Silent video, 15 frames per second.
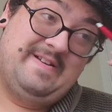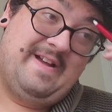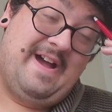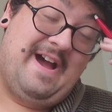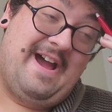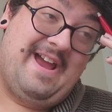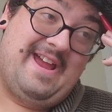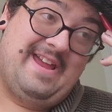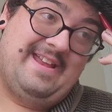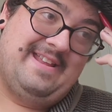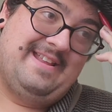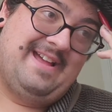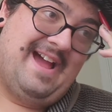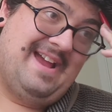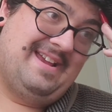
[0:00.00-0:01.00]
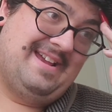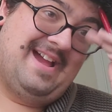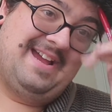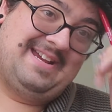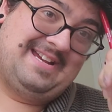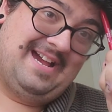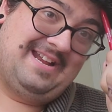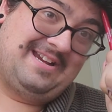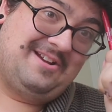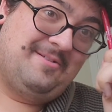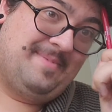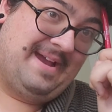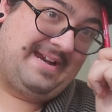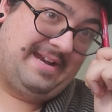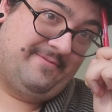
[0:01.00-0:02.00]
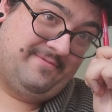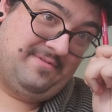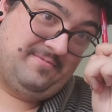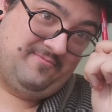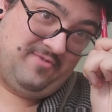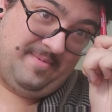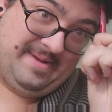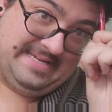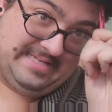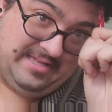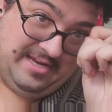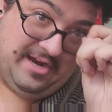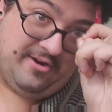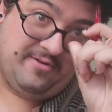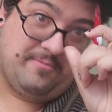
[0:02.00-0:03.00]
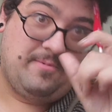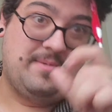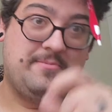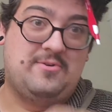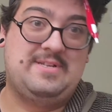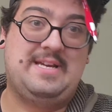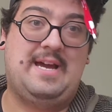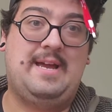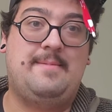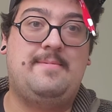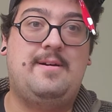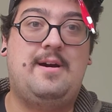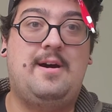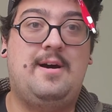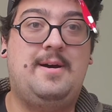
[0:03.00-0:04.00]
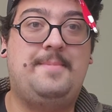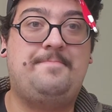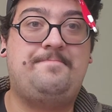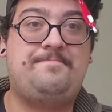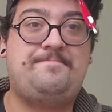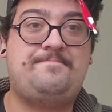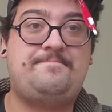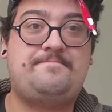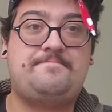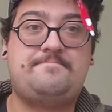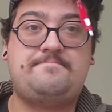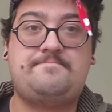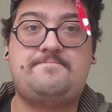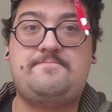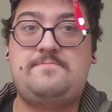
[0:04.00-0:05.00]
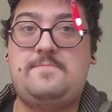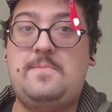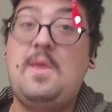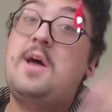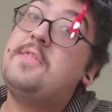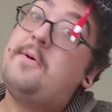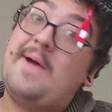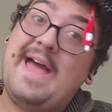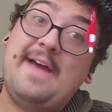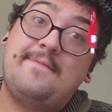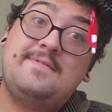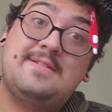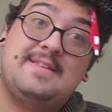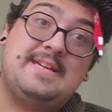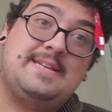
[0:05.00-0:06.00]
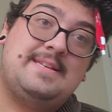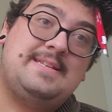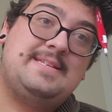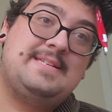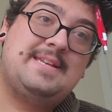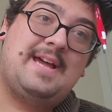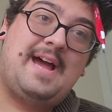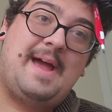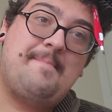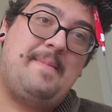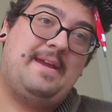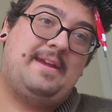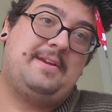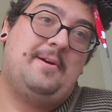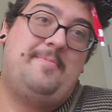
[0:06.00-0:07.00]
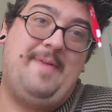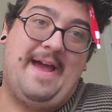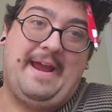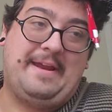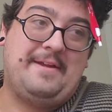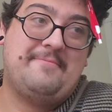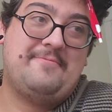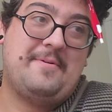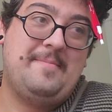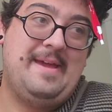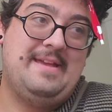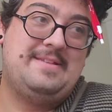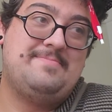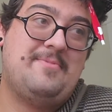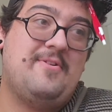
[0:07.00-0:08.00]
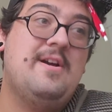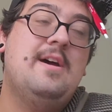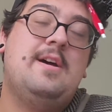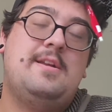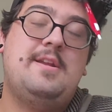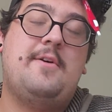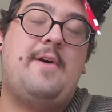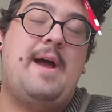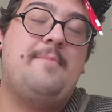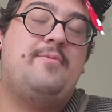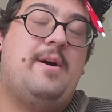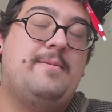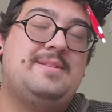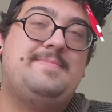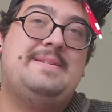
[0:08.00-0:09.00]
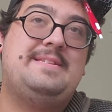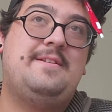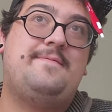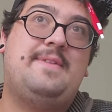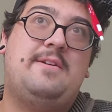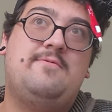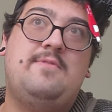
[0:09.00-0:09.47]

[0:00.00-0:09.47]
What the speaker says: I gotta go back and romance Liara one more time. Although after this, I may go back and romance more. No, I promised myself I'll